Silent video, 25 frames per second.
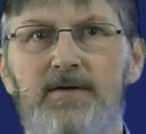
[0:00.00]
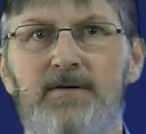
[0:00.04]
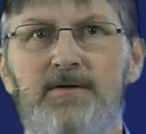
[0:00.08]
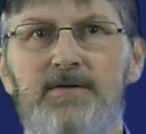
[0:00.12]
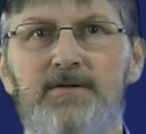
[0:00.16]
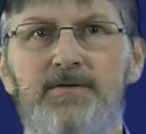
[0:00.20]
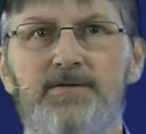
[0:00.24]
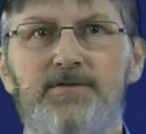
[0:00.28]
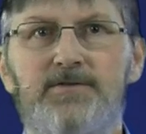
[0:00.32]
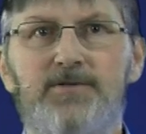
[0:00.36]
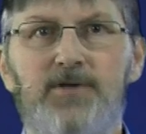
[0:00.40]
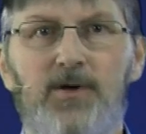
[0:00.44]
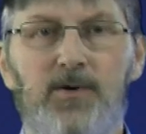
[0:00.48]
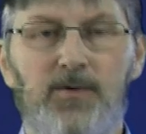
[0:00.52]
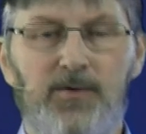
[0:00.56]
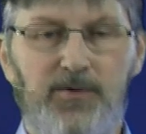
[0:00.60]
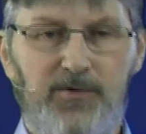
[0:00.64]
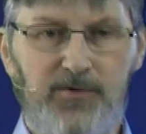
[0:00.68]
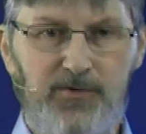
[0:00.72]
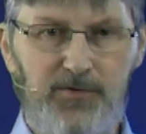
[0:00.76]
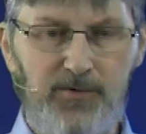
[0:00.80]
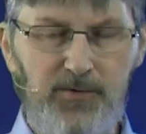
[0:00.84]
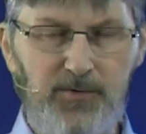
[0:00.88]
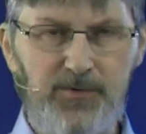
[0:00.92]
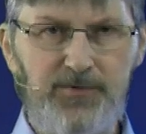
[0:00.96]
So
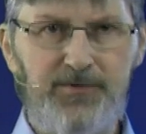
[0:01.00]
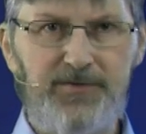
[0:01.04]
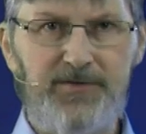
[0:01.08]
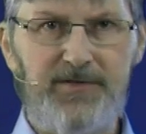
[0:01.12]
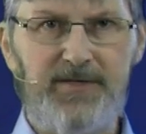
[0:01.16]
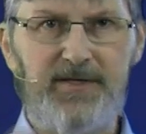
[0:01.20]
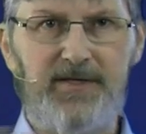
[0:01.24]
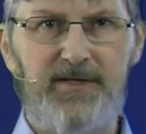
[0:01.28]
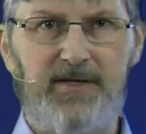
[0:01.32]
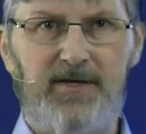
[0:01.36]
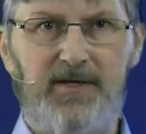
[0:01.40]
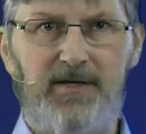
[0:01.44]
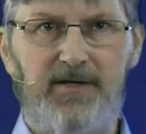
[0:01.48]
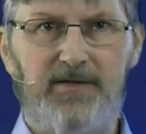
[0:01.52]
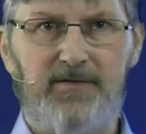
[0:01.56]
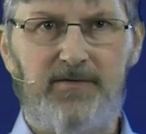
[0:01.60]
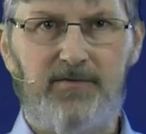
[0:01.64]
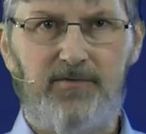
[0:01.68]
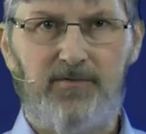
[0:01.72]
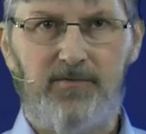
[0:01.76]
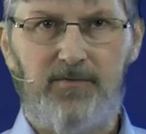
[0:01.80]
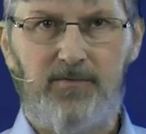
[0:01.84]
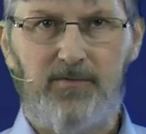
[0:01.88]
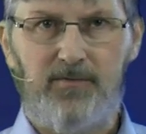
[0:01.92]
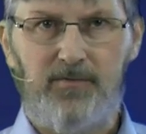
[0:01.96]
you see a
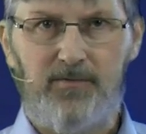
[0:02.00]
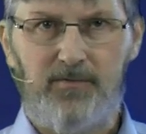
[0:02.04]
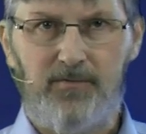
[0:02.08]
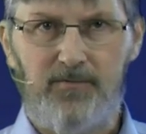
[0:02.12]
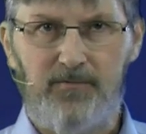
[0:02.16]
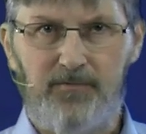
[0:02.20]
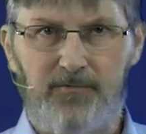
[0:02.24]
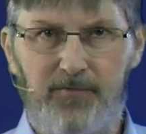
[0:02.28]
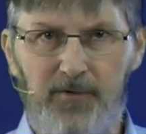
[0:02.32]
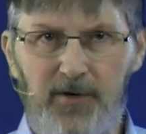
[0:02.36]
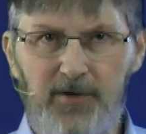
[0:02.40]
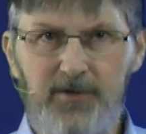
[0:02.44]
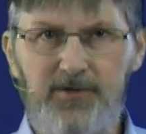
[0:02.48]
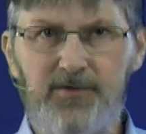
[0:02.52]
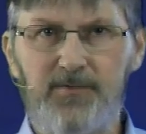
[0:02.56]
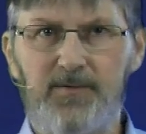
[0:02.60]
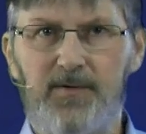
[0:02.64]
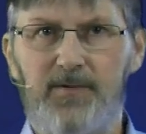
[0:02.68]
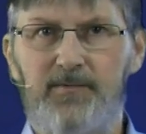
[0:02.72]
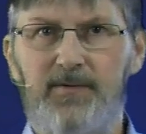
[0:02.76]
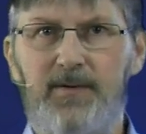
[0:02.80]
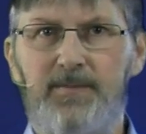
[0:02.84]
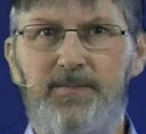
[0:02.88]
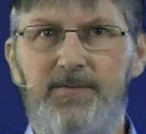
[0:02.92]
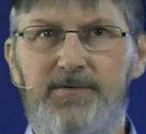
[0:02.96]

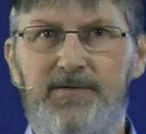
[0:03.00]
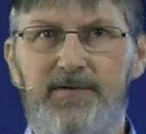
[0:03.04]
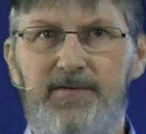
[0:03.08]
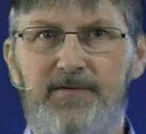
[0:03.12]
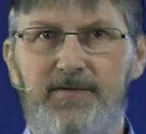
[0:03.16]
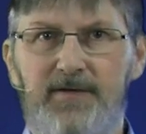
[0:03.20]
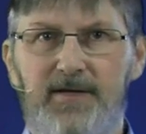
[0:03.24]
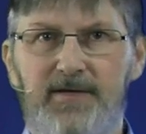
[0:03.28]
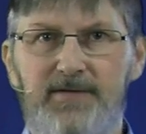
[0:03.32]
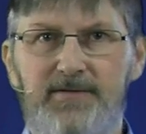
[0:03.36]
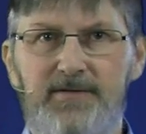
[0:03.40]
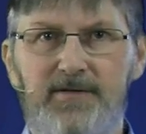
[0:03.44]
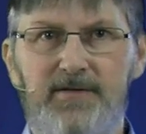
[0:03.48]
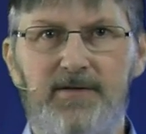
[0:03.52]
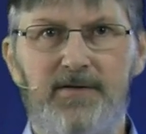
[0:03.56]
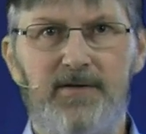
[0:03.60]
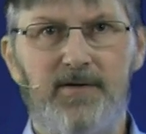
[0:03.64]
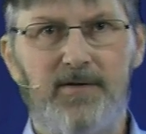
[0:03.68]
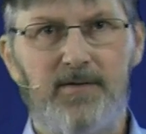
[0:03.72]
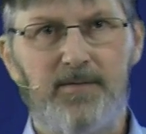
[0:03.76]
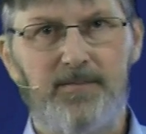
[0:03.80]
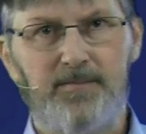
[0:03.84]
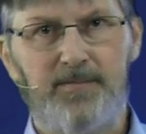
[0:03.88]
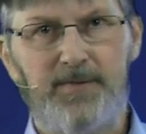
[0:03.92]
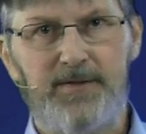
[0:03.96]
virtual representation,
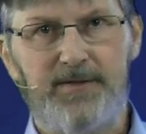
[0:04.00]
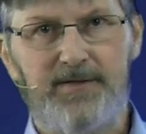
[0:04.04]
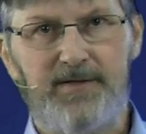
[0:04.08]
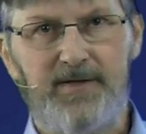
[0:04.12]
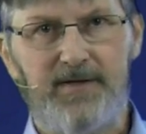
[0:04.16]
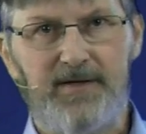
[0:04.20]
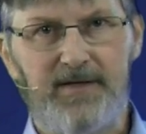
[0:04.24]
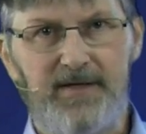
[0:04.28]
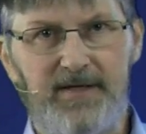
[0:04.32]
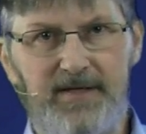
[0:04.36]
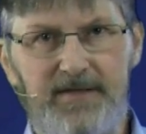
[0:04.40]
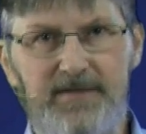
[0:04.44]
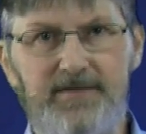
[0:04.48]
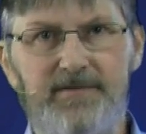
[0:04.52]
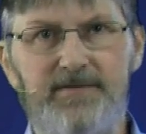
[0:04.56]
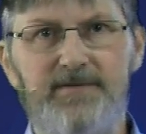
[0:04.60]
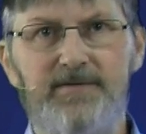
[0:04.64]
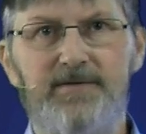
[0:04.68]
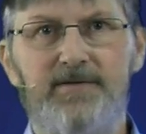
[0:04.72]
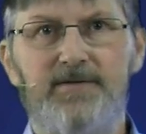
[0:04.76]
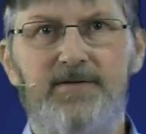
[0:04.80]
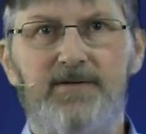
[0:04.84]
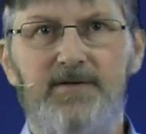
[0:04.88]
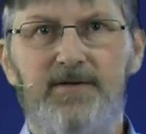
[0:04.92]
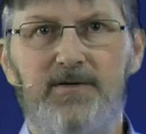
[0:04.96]
but there is
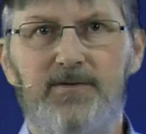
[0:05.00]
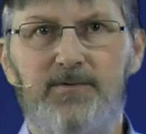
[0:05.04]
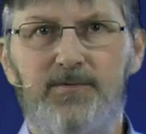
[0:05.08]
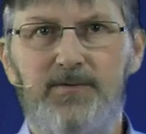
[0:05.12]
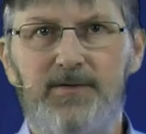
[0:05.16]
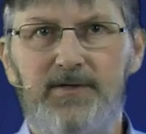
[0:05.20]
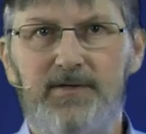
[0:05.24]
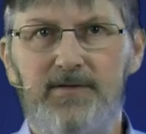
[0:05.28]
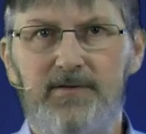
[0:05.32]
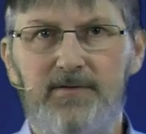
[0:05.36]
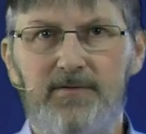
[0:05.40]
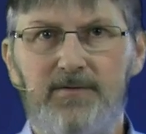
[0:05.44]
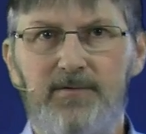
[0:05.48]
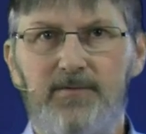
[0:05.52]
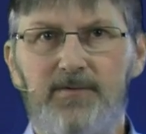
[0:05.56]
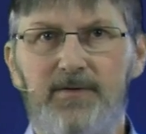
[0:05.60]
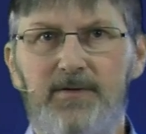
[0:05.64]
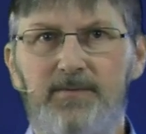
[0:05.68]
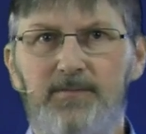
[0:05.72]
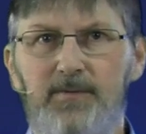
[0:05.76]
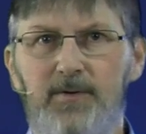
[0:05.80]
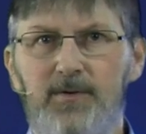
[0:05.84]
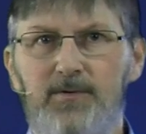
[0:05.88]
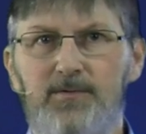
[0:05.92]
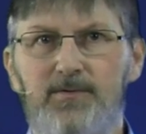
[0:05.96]
a real
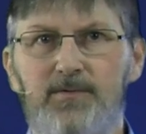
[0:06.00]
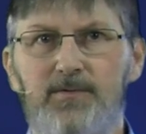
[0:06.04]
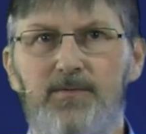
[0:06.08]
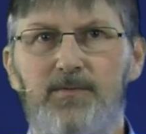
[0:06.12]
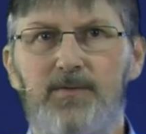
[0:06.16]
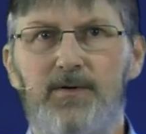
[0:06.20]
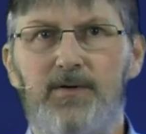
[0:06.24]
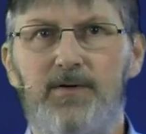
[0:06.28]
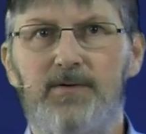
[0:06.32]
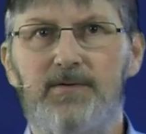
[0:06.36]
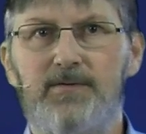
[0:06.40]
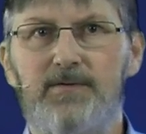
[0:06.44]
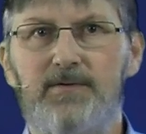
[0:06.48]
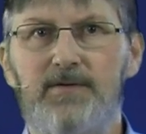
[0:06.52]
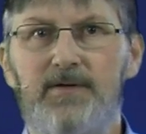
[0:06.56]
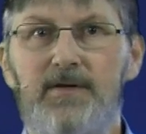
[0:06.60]
remote world.